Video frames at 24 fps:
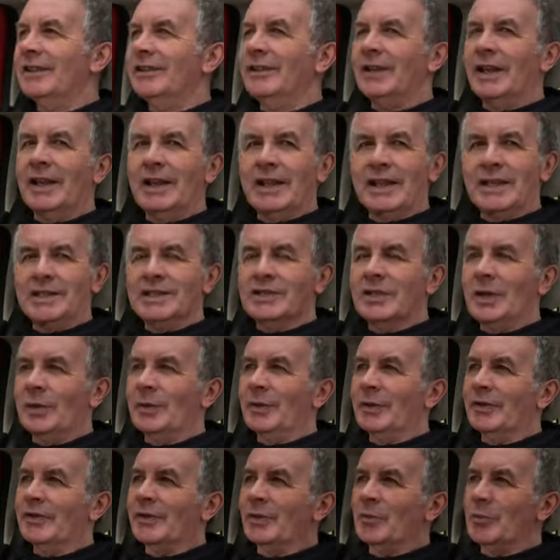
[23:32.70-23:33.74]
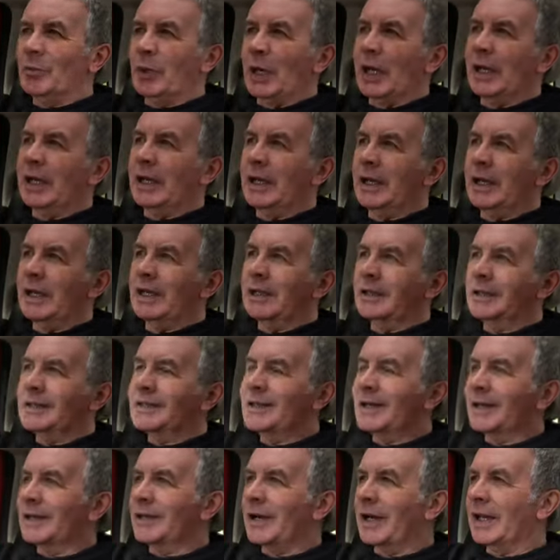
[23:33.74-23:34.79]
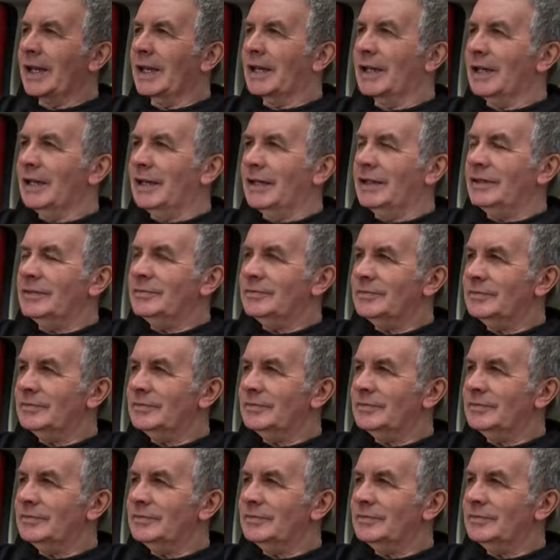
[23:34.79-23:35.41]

let that stop you from buying it. It's a great car.